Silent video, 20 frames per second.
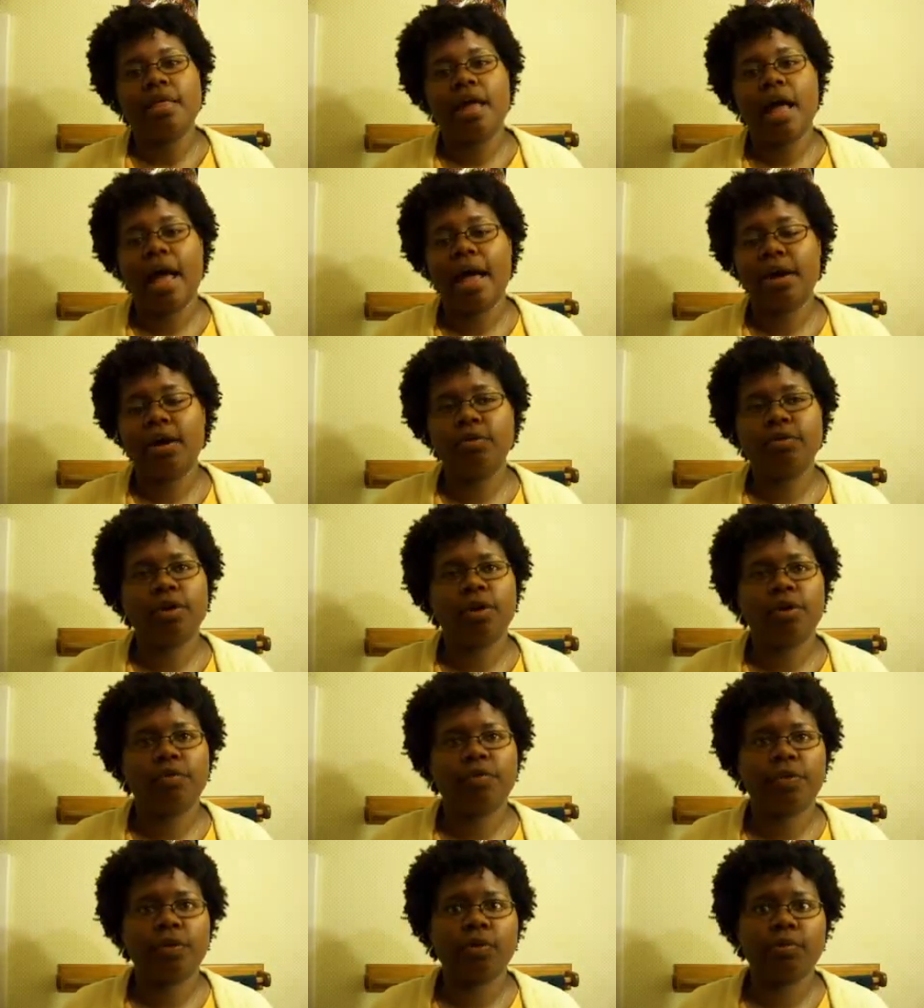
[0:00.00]
I don't
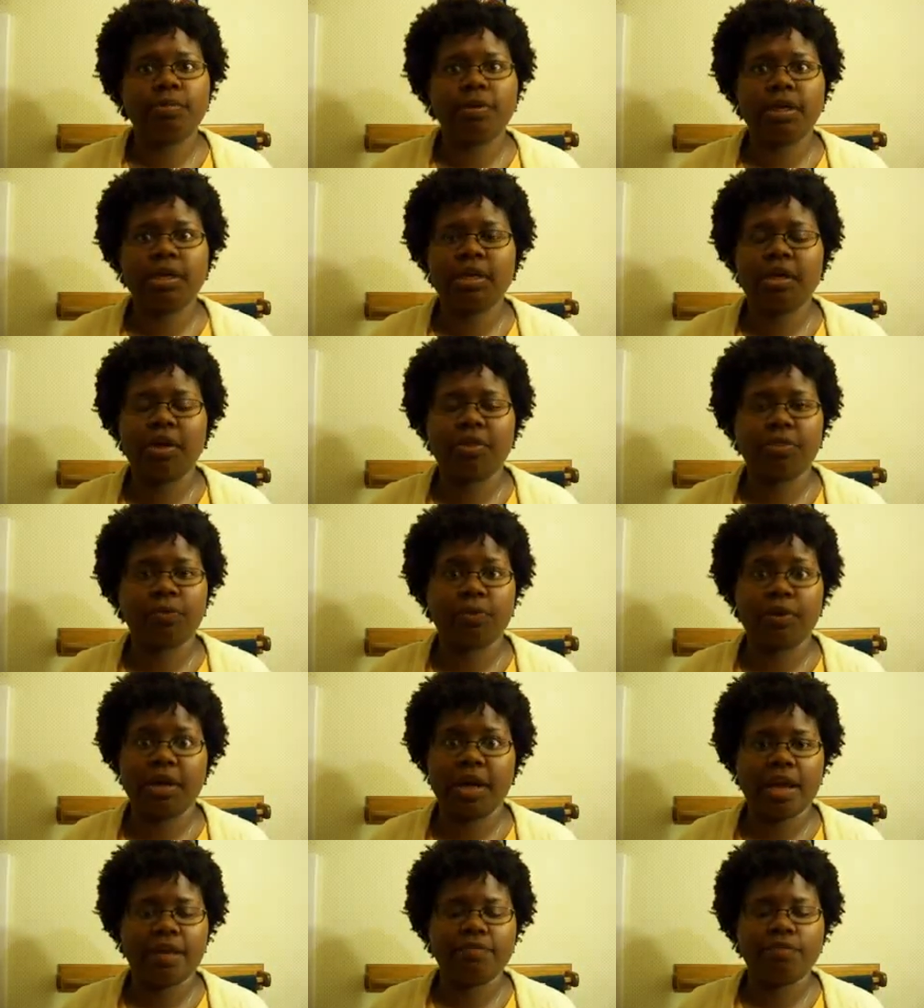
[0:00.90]
know if there'll be a
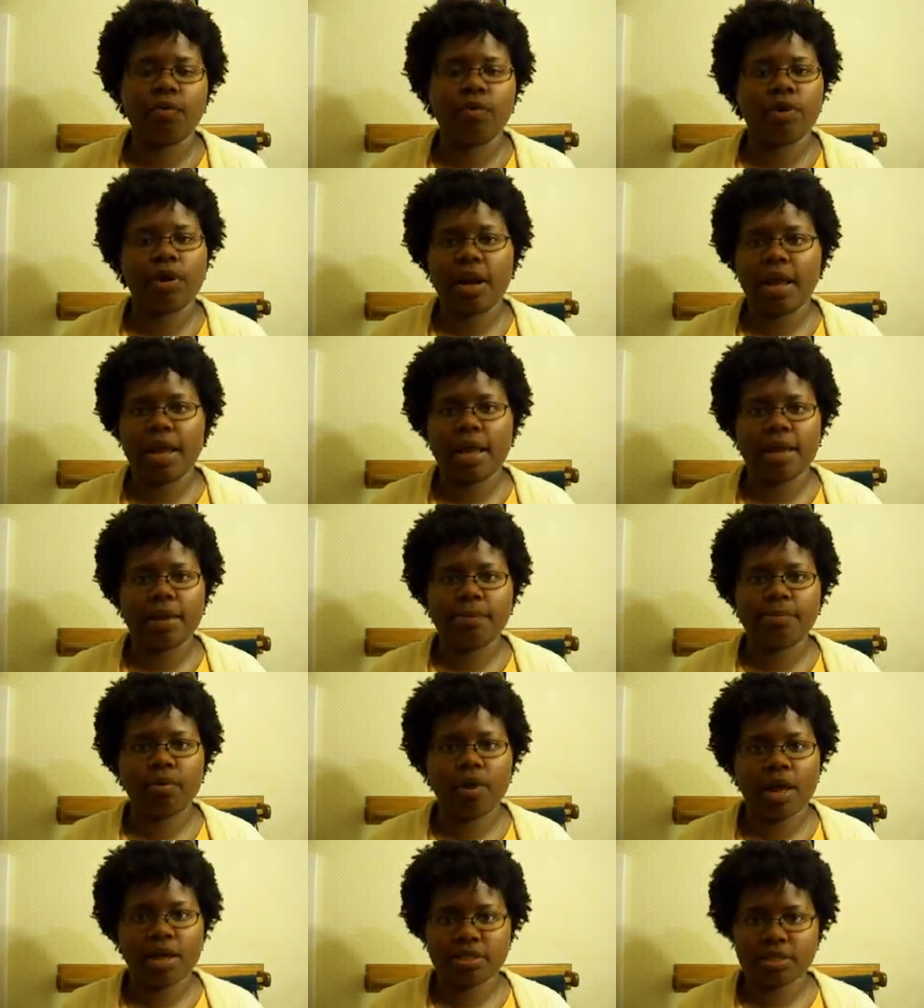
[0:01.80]
three-day, four-day
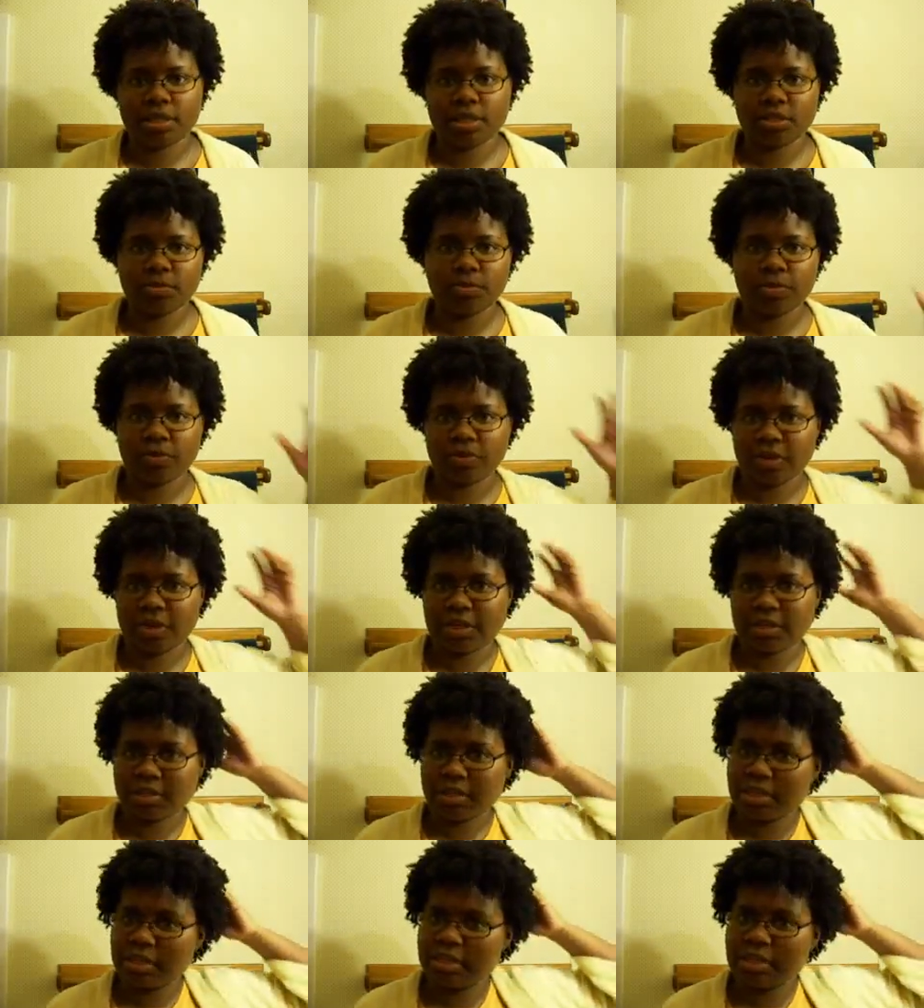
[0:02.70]
process with
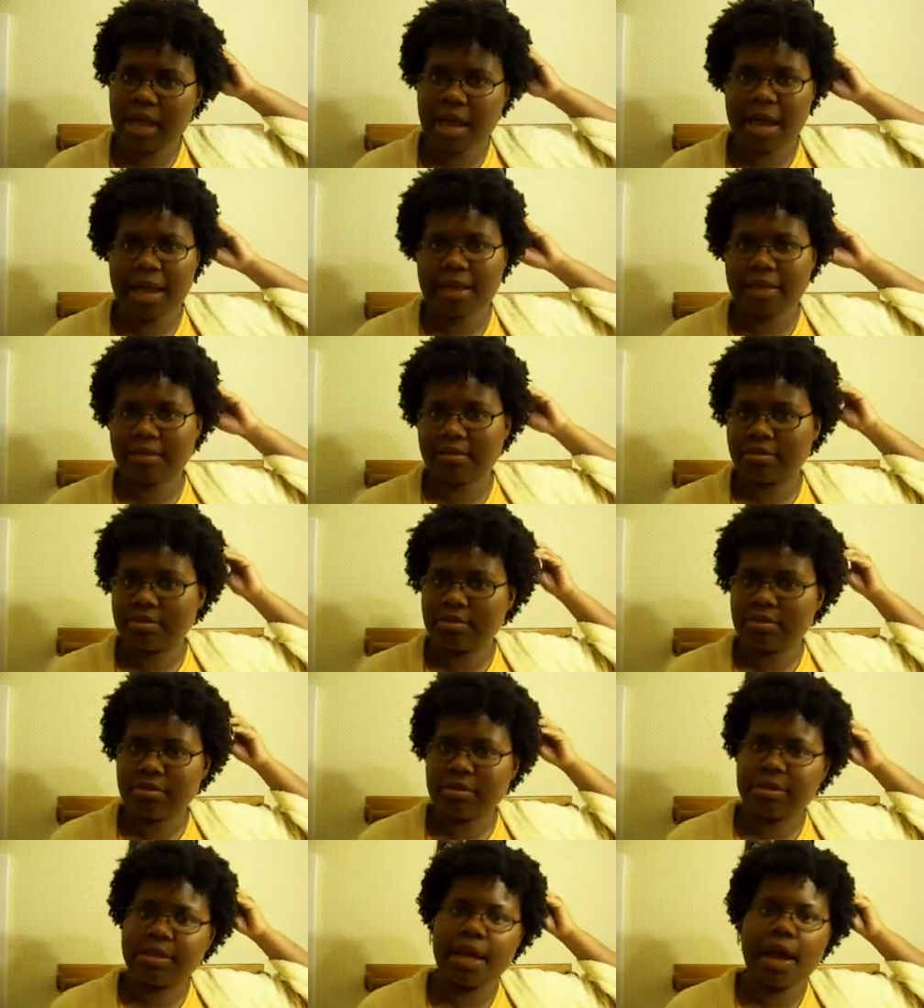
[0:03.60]
this because I
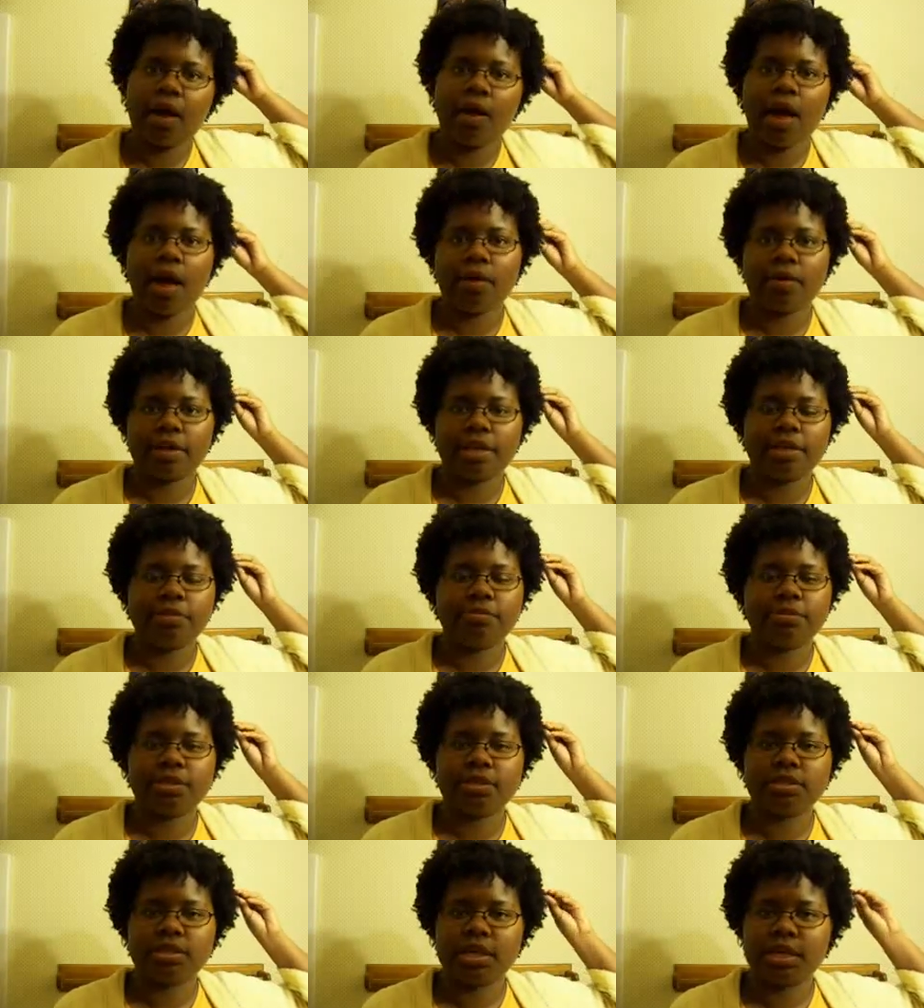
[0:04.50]
doubt I'll
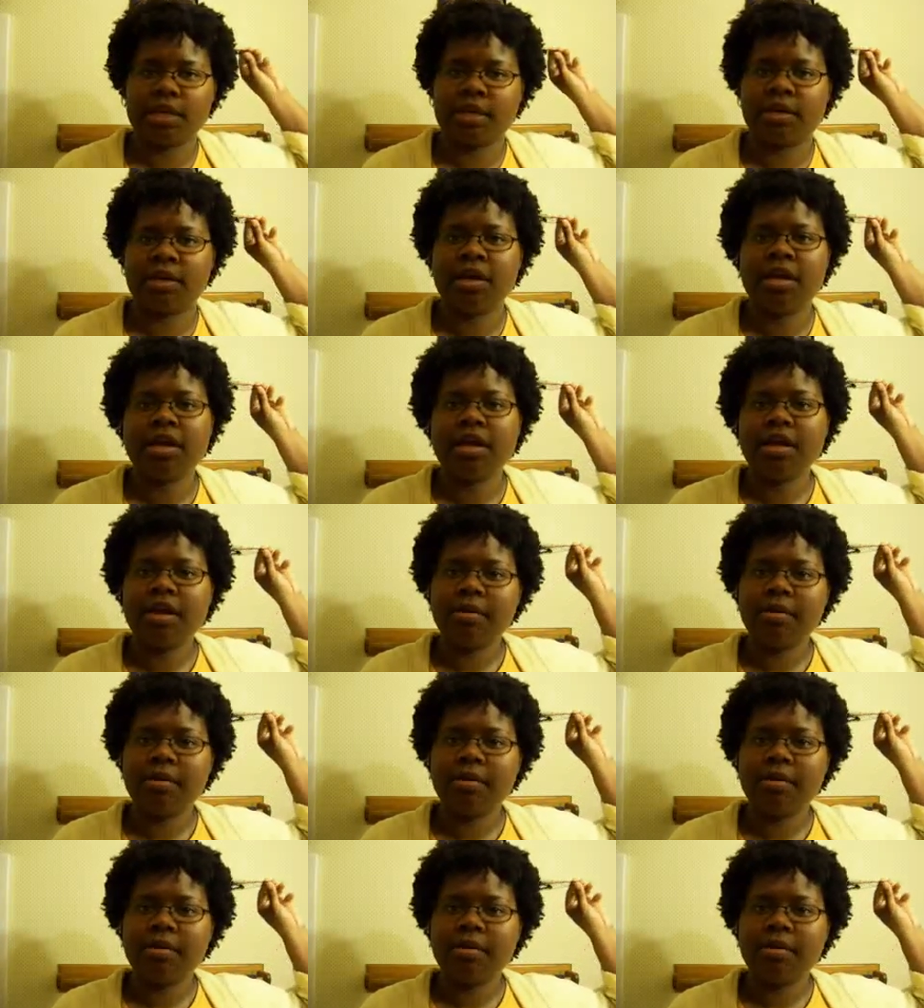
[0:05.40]
keep this in